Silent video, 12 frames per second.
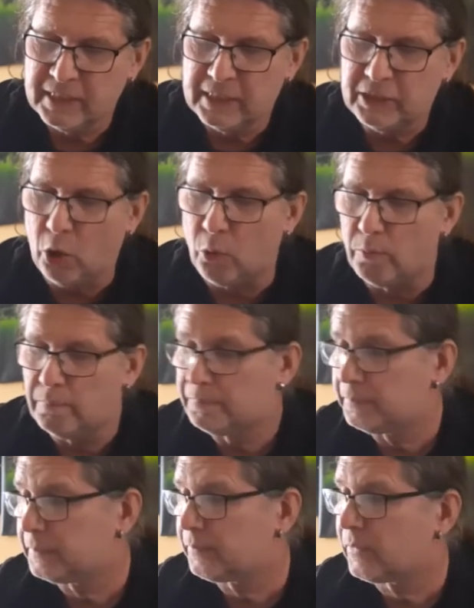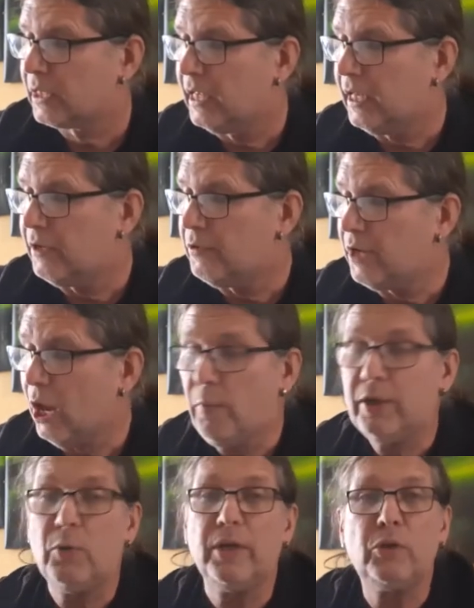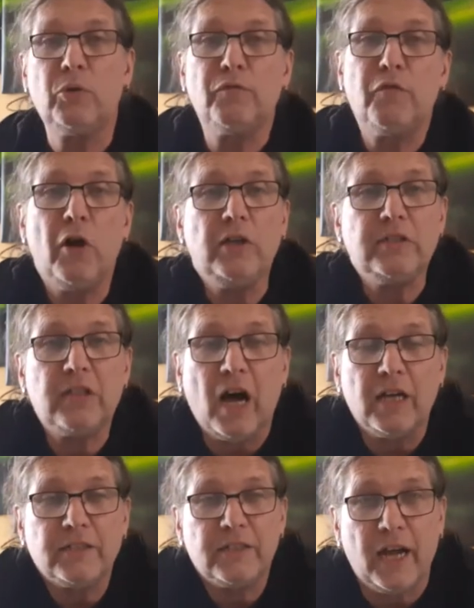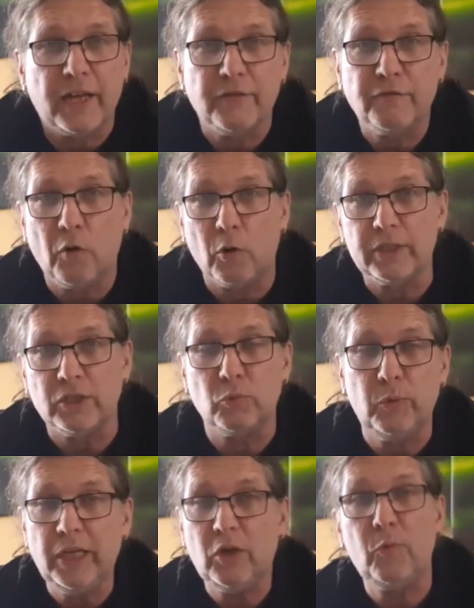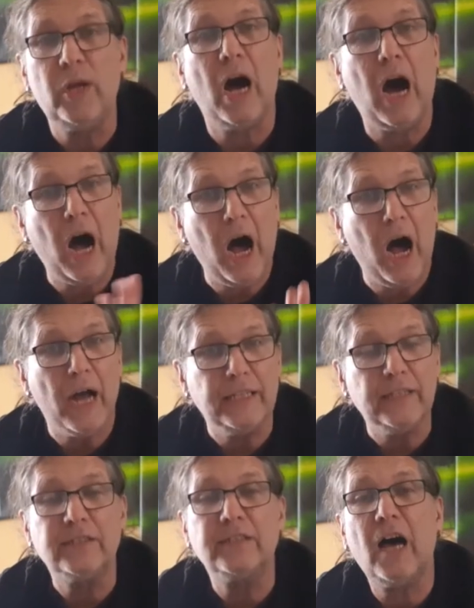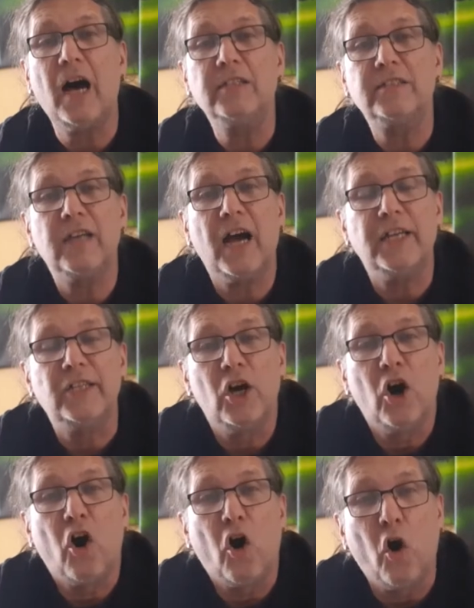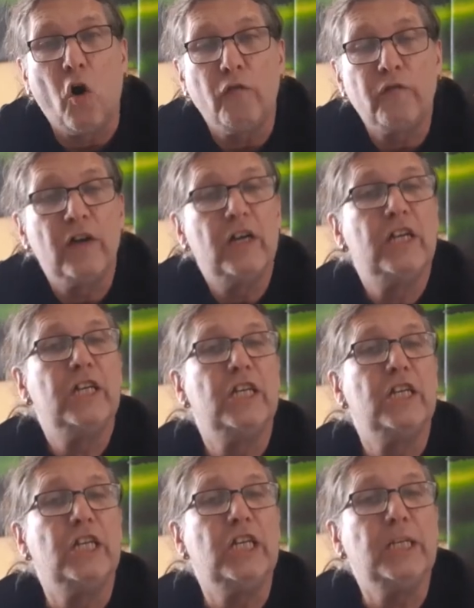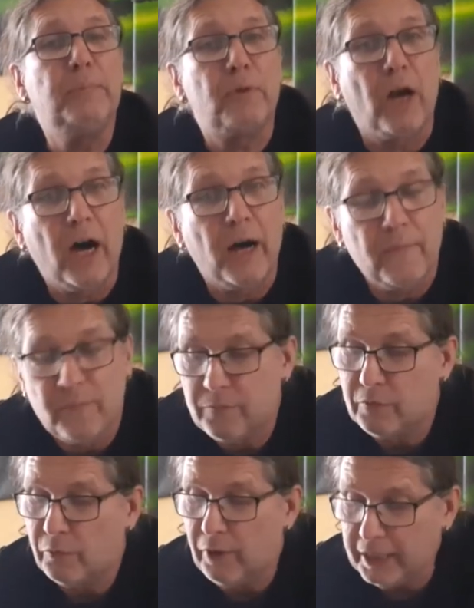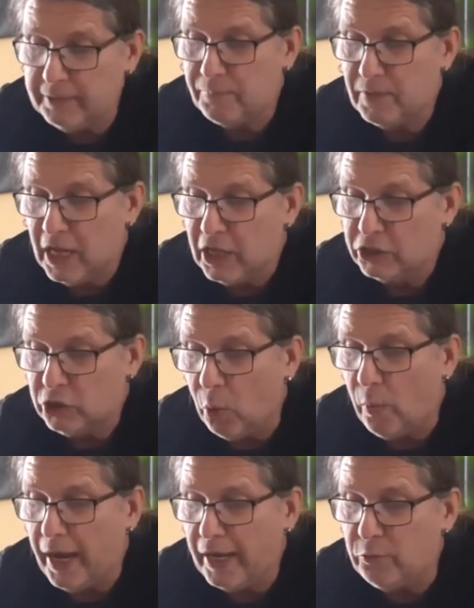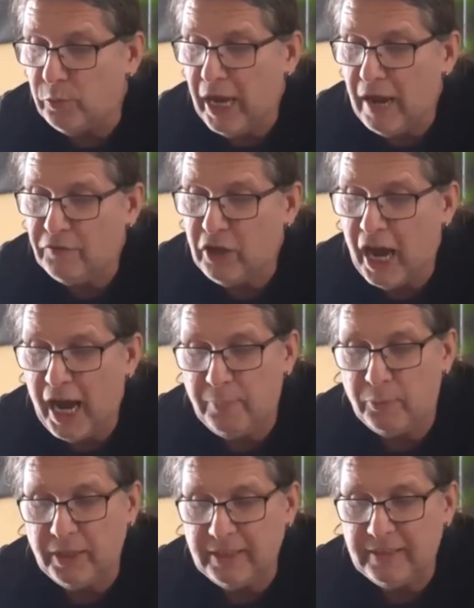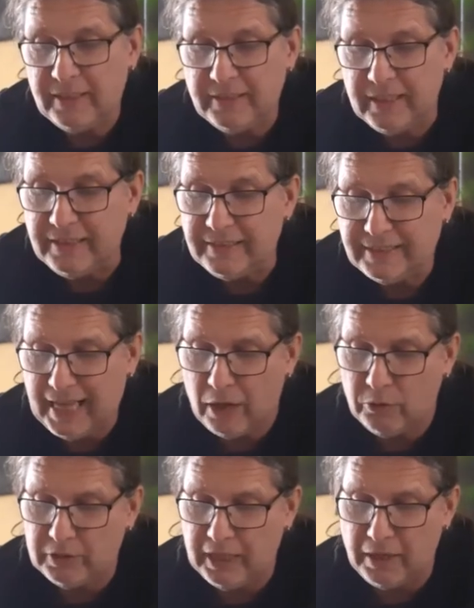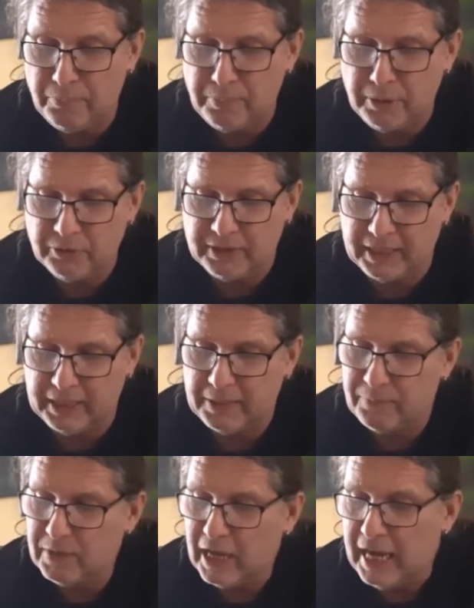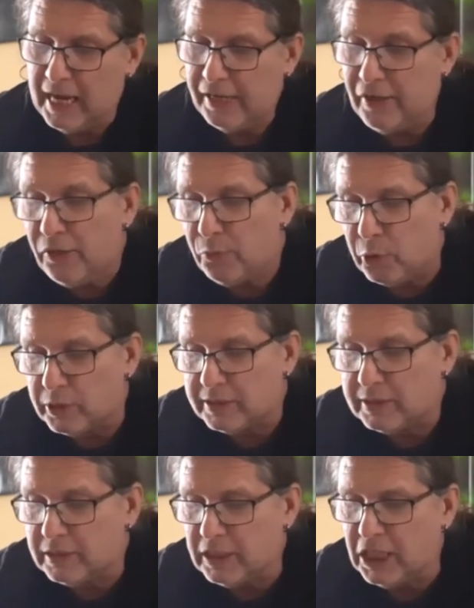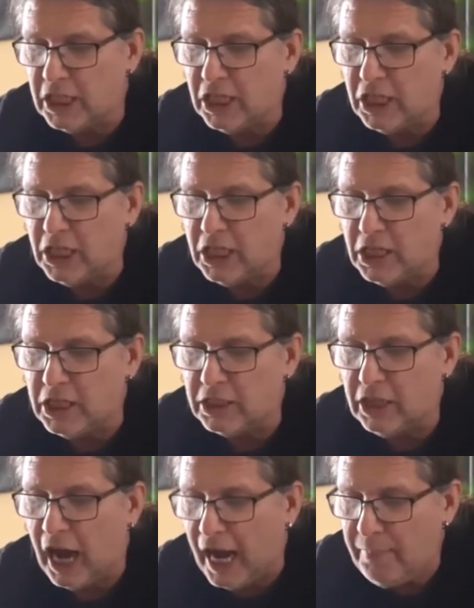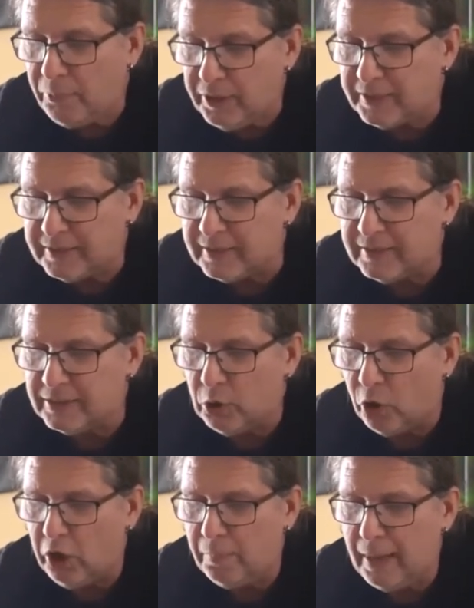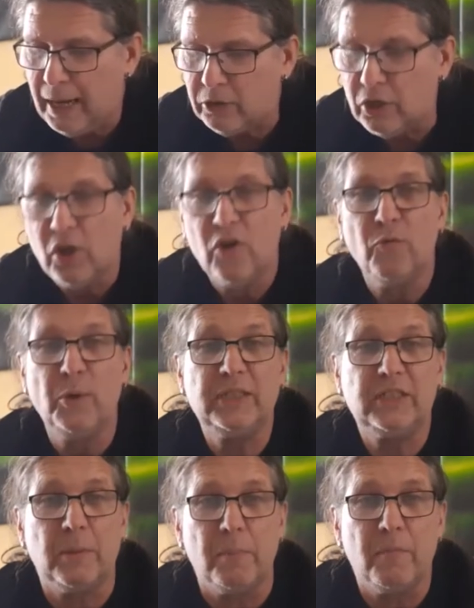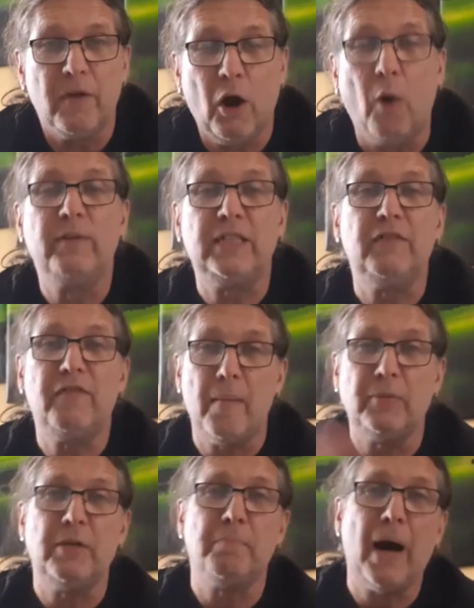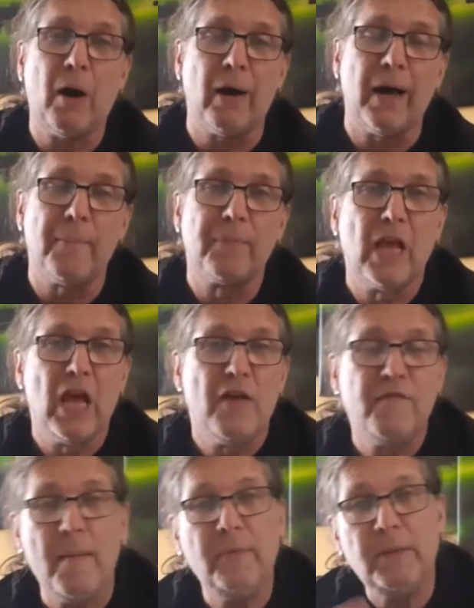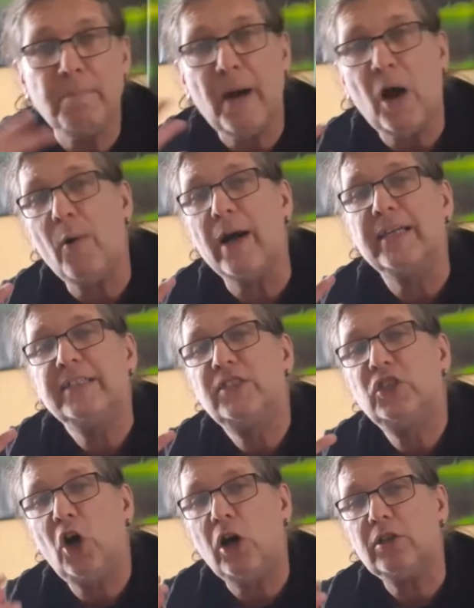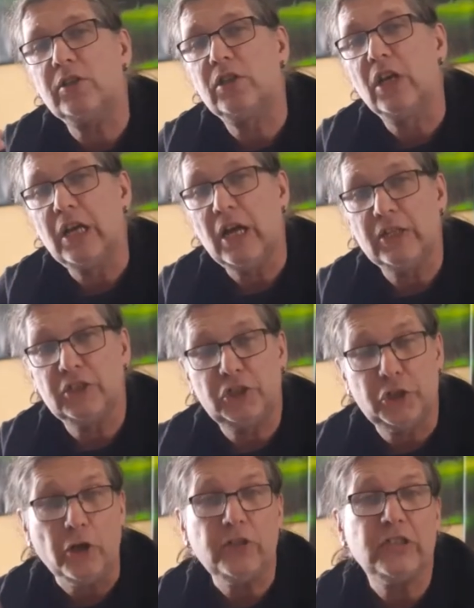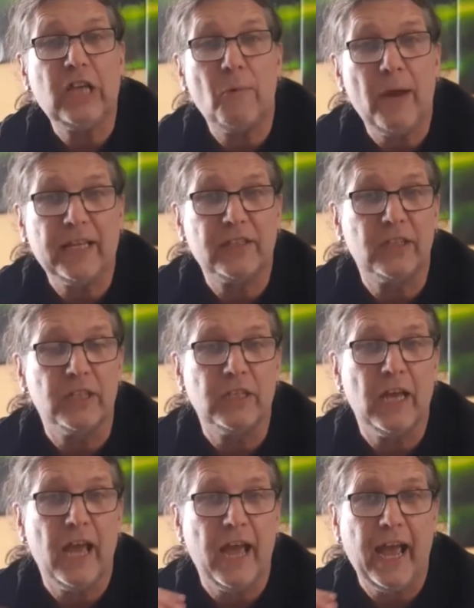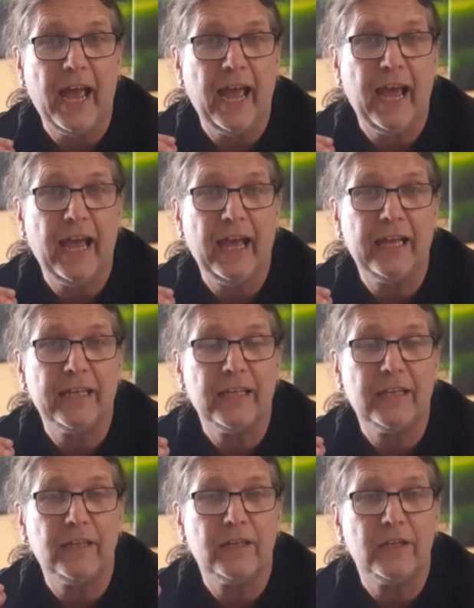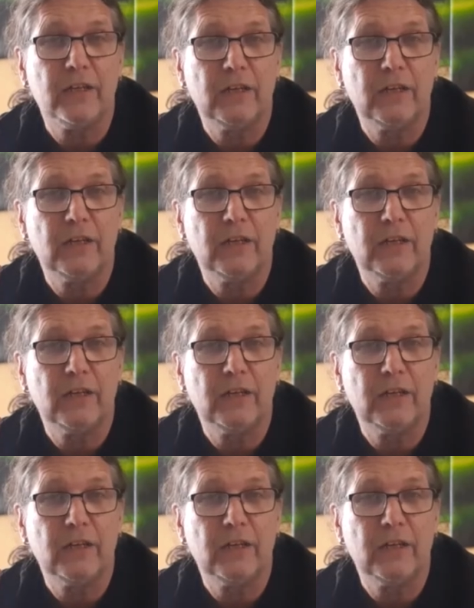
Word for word: So, now we're going to the first star sign for this week. We are in the star sign of Libra, right? So, and we have the High Priestess sound and music. In other words, the, the High Priestess is all about wisdom, obviously feminine power. Feminine power is not just directed at